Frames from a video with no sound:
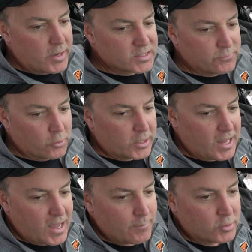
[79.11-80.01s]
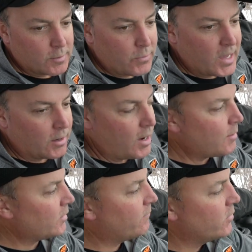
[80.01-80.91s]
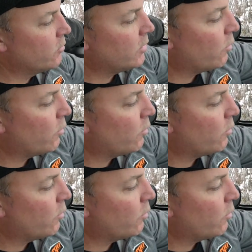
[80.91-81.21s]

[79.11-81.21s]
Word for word: X4 cab with the panoramic viewing.